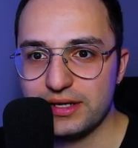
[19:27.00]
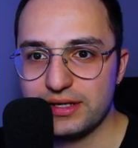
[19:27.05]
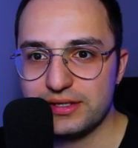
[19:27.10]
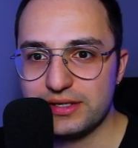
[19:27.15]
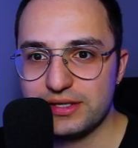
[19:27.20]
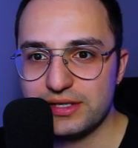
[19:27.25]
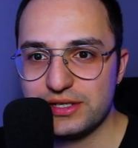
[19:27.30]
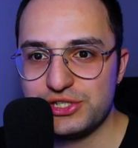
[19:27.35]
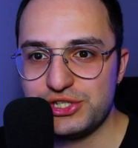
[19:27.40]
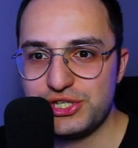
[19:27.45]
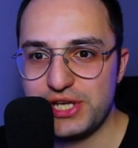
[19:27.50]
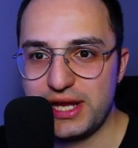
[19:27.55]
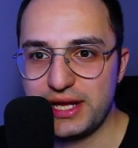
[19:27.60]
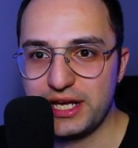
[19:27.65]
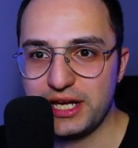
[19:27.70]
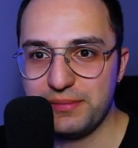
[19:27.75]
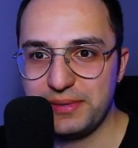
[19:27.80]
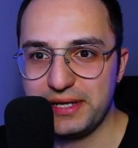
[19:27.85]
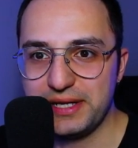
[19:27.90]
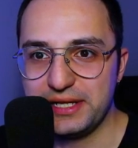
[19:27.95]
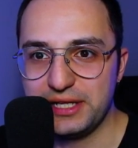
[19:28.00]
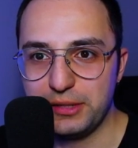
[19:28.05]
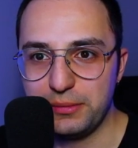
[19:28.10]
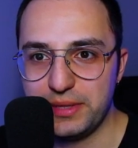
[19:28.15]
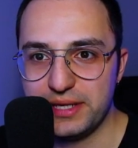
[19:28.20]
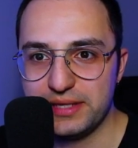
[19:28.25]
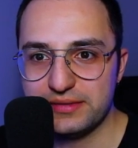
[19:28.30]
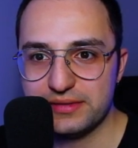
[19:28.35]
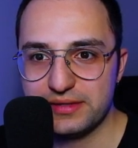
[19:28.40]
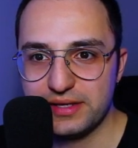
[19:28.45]
shake up a little
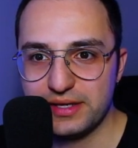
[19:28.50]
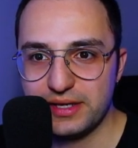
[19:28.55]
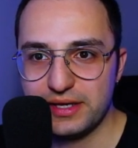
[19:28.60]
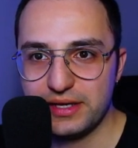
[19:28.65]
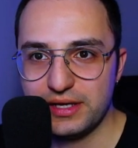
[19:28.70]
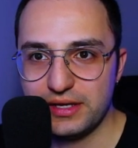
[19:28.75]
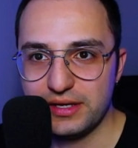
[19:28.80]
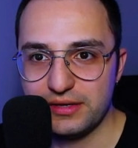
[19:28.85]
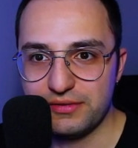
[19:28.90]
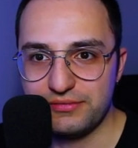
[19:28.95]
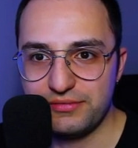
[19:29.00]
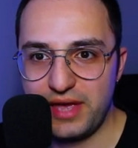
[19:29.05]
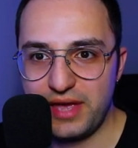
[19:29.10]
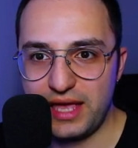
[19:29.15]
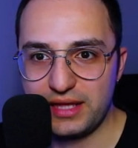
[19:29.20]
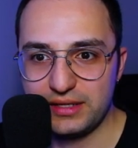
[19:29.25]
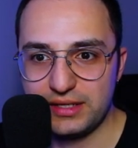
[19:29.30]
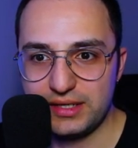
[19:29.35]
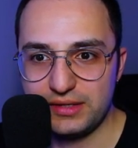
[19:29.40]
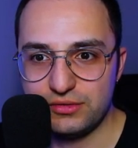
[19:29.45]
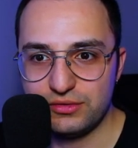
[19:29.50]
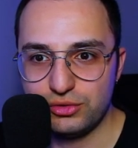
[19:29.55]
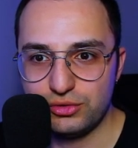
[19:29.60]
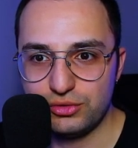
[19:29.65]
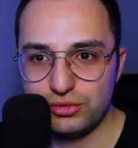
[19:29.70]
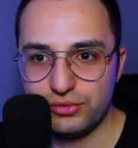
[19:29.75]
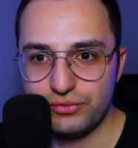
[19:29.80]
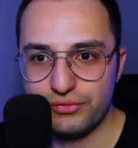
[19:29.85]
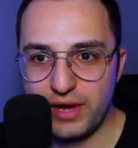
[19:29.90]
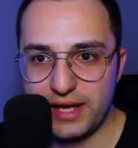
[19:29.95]
bit, failing
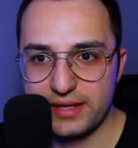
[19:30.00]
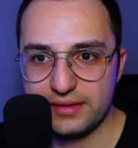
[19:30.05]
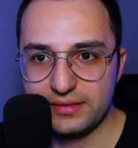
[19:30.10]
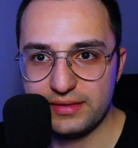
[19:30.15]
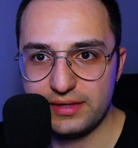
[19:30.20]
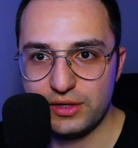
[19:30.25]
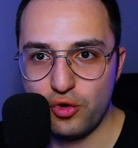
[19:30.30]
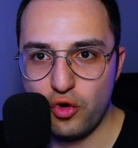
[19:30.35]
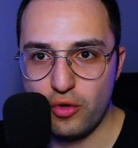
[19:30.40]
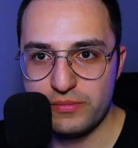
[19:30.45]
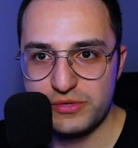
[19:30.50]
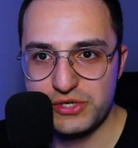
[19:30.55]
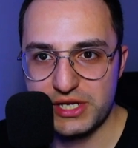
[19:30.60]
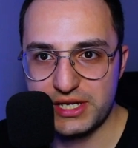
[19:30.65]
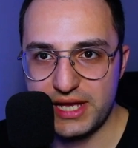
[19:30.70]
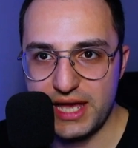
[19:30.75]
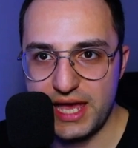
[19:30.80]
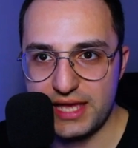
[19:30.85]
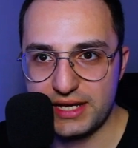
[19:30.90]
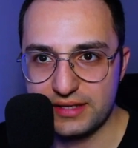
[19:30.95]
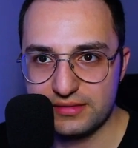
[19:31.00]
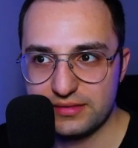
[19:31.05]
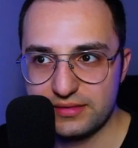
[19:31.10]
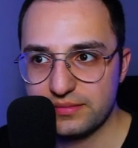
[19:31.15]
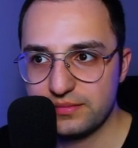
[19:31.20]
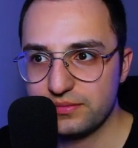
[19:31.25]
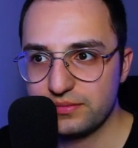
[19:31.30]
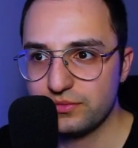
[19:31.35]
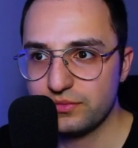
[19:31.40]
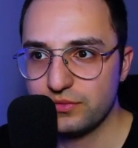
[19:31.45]
to find the object edit,
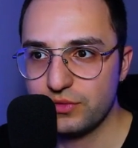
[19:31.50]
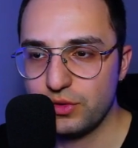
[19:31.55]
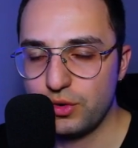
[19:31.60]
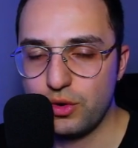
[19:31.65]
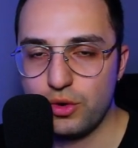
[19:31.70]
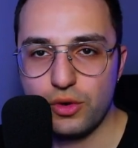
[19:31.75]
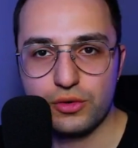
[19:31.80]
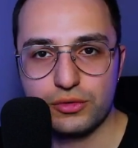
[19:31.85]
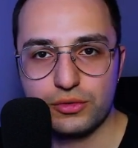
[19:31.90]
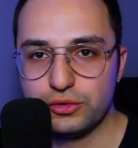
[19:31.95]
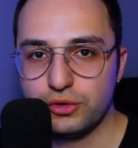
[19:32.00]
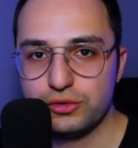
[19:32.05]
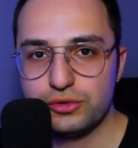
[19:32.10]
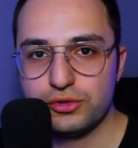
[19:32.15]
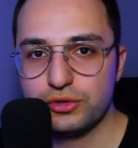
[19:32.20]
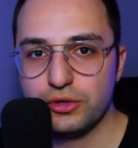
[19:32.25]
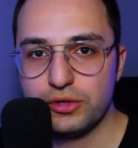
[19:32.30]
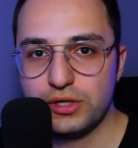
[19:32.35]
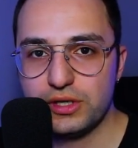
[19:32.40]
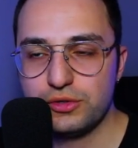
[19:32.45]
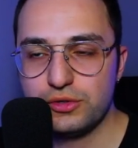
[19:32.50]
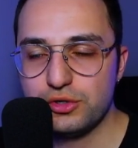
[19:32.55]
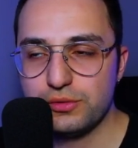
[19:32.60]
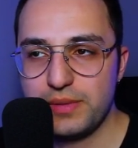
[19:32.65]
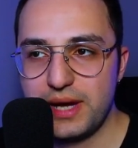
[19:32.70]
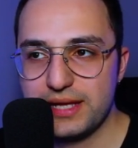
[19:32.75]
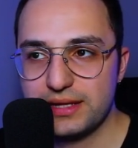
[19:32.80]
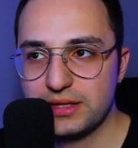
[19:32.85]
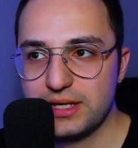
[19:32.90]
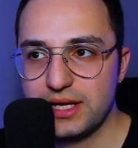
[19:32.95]
or you
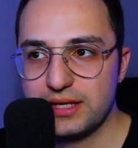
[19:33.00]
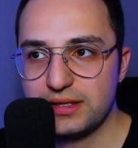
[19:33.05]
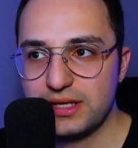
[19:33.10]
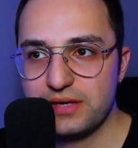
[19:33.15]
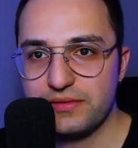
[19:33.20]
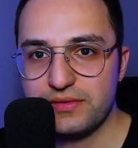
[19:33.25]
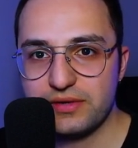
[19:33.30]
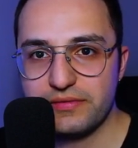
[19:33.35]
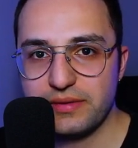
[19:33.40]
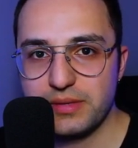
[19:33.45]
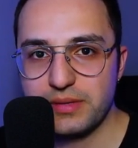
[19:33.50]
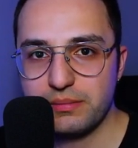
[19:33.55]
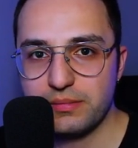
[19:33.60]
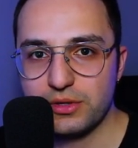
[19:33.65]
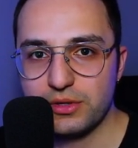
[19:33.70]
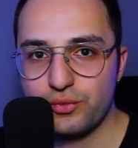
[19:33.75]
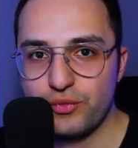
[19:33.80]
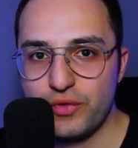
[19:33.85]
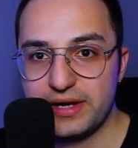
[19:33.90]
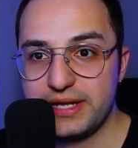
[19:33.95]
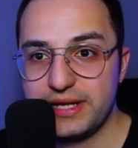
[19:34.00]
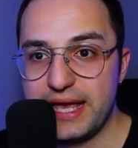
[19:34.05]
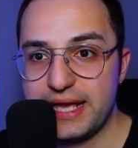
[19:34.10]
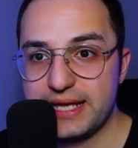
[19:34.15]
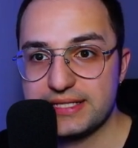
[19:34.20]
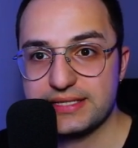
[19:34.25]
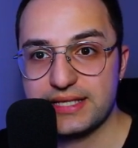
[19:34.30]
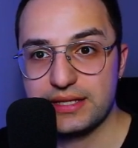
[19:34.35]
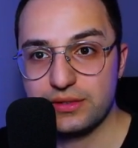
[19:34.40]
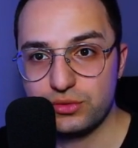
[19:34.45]
might not even remember where the
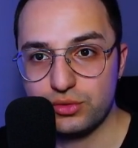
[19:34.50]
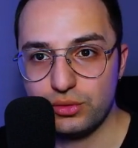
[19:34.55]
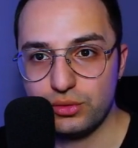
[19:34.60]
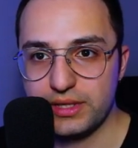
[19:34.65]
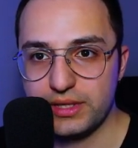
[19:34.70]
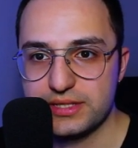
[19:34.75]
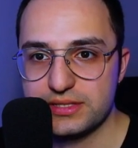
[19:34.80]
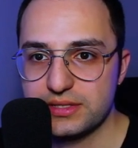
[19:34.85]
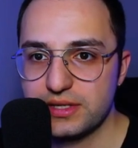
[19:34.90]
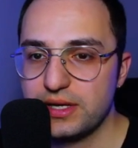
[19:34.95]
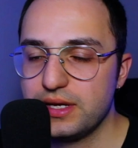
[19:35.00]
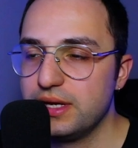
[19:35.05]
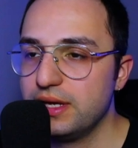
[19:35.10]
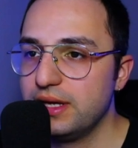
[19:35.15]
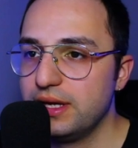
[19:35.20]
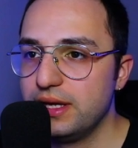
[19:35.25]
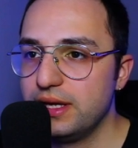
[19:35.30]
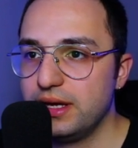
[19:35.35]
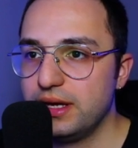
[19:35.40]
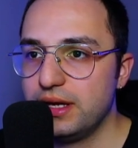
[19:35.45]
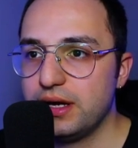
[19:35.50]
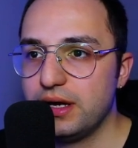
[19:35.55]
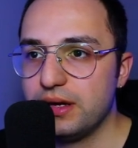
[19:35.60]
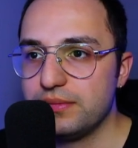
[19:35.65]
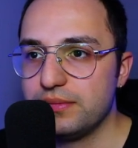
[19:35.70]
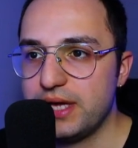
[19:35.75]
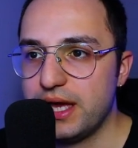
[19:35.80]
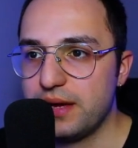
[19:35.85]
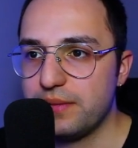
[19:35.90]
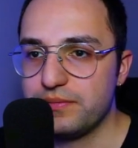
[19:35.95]
extend tool is.
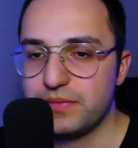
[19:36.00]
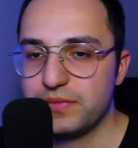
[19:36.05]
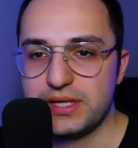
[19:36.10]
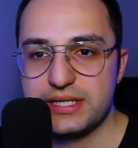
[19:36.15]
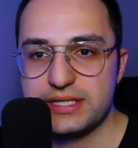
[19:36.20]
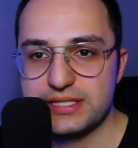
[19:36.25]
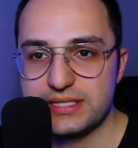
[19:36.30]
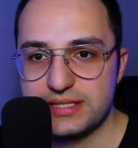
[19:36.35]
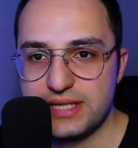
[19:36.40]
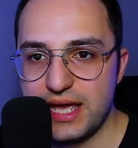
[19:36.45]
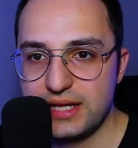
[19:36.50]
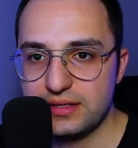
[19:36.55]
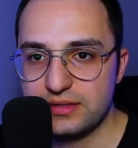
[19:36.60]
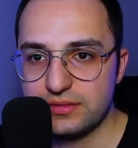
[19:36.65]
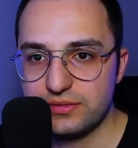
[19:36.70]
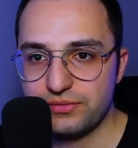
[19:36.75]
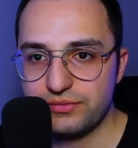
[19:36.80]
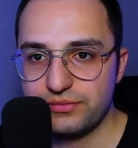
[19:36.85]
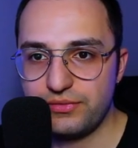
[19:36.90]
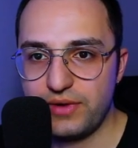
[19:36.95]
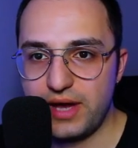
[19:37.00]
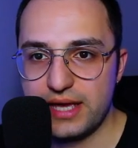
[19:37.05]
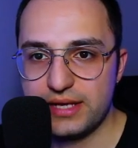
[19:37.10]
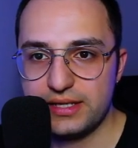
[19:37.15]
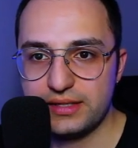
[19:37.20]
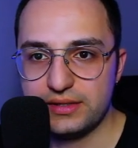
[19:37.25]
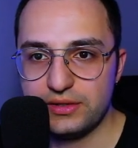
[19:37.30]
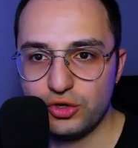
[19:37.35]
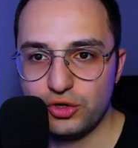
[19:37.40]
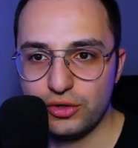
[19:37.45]
Yeah, instead
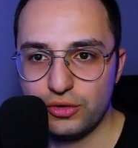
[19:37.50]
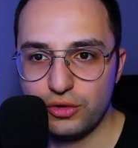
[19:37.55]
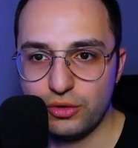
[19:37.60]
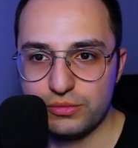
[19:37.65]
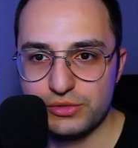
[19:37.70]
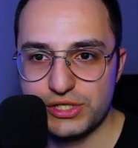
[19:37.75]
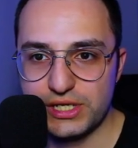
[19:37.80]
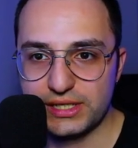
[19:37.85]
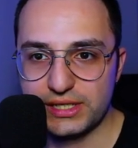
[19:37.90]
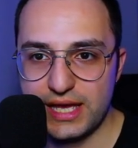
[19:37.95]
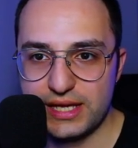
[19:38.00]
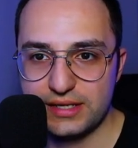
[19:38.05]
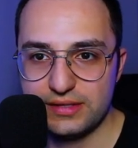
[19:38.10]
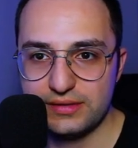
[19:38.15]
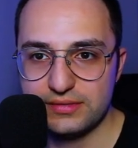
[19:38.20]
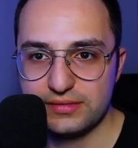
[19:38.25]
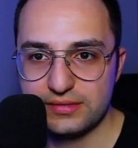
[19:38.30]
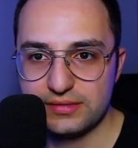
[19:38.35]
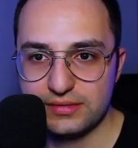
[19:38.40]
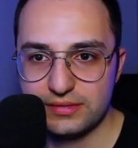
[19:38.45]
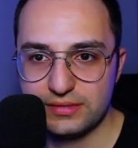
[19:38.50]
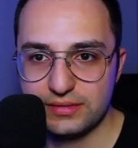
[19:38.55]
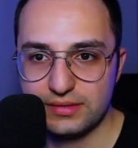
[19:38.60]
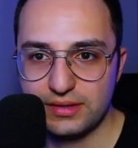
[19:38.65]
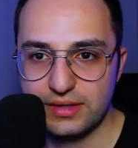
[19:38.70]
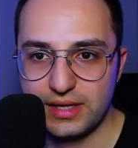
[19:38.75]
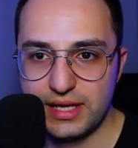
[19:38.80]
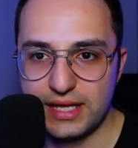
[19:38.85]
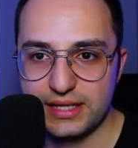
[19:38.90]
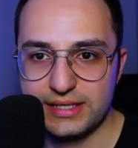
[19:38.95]
finding the object edit
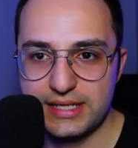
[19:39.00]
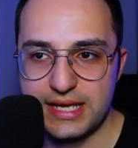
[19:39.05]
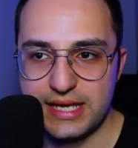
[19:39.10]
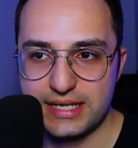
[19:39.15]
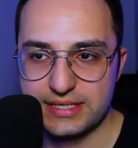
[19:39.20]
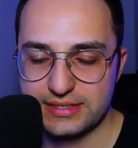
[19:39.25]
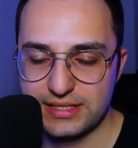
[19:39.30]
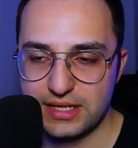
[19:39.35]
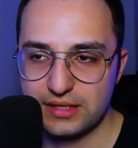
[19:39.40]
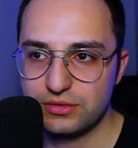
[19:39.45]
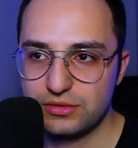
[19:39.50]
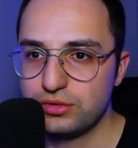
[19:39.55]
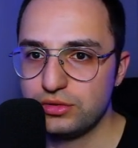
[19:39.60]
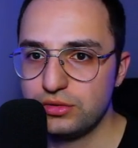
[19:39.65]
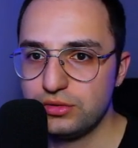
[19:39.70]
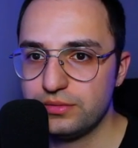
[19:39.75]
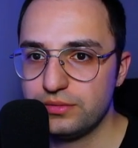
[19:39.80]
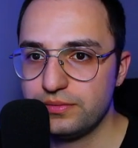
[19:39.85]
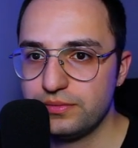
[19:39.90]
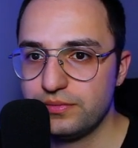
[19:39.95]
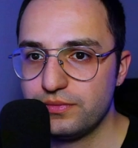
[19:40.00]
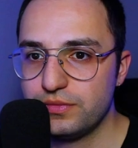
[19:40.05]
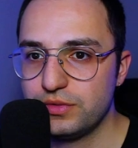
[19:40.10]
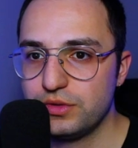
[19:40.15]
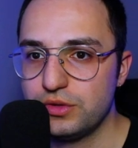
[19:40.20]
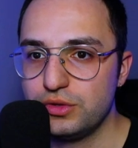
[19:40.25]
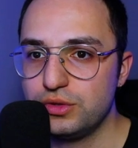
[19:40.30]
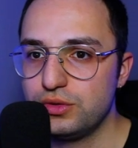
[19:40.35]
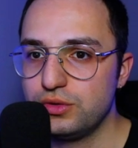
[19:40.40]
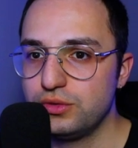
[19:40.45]
and the extend tool,
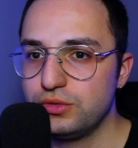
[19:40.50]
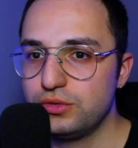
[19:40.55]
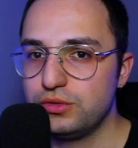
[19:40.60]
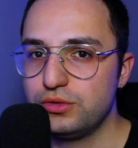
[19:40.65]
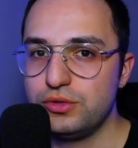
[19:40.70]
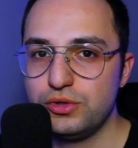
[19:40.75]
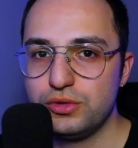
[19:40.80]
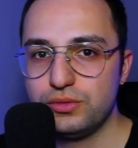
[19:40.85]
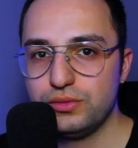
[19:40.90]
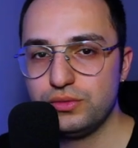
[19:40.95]
you knew